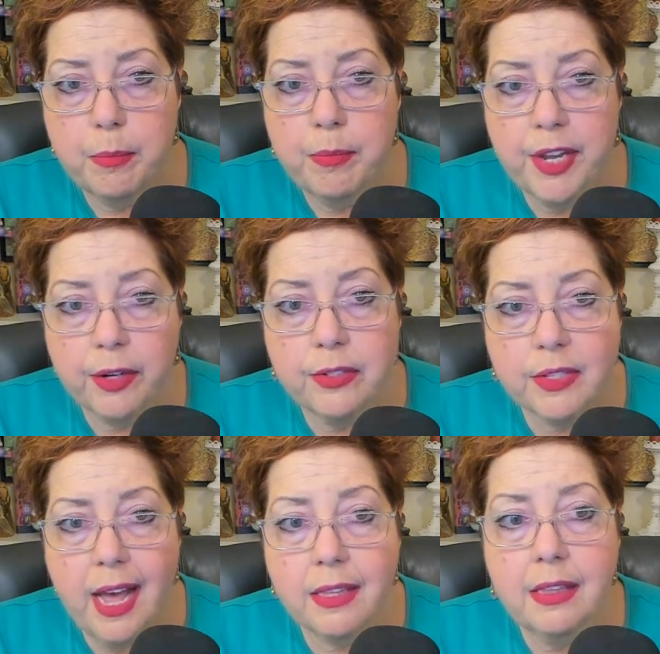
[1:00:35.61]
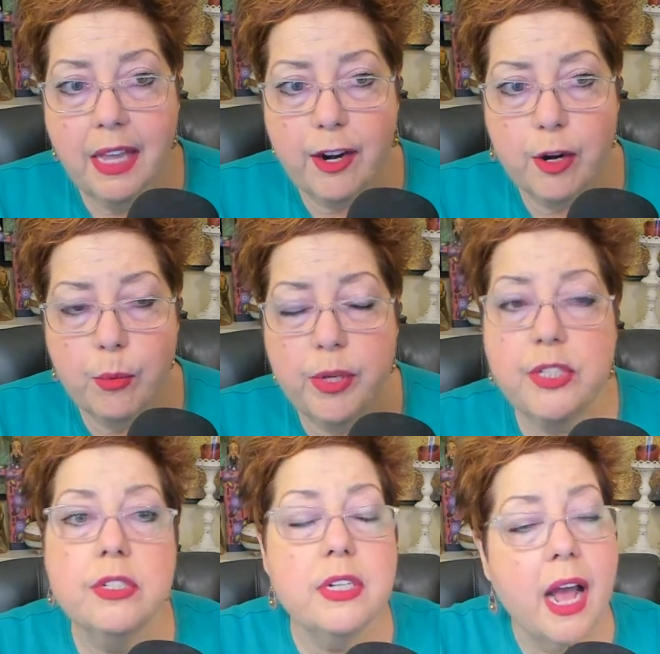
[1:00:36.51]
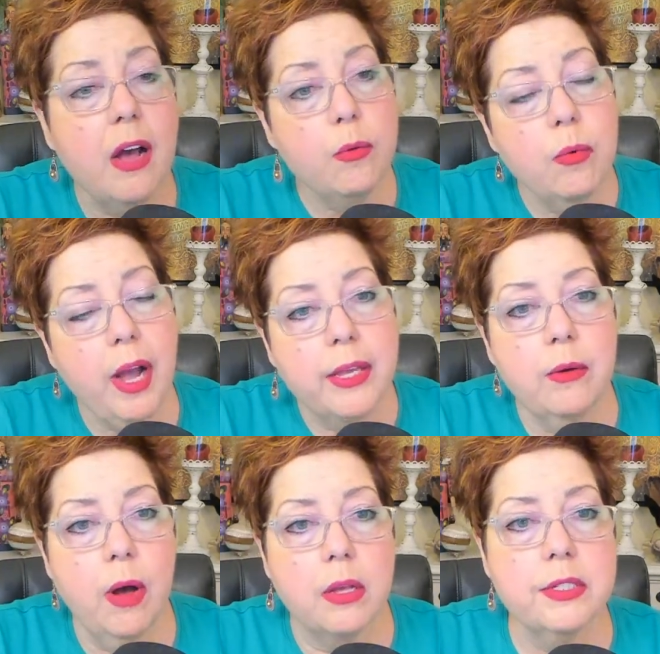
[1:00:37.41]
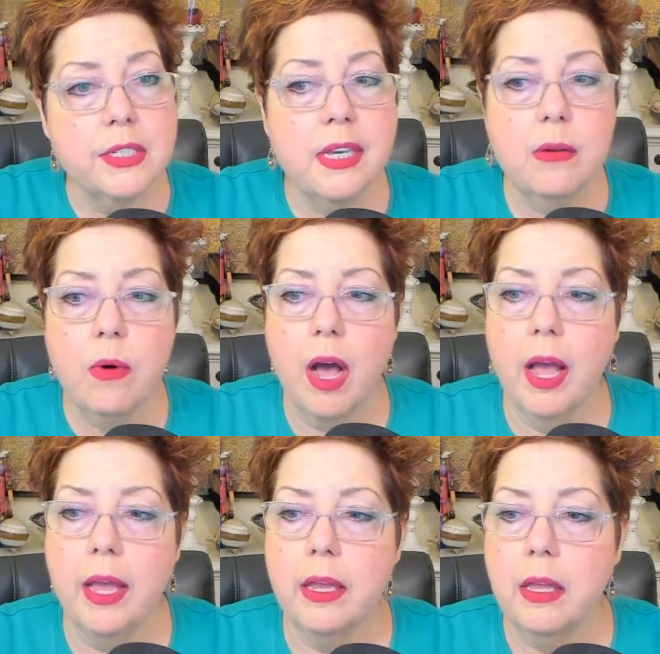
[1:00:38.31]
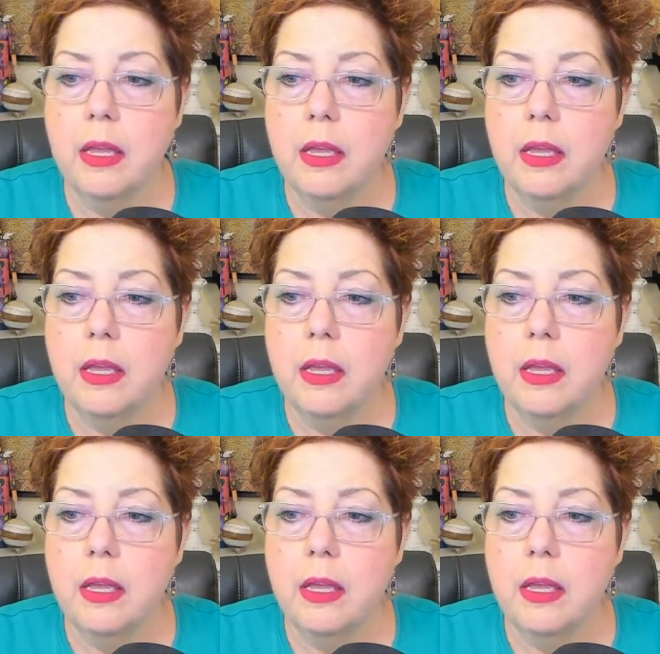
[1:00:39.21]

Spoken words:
there's that letter, which is now why you all see why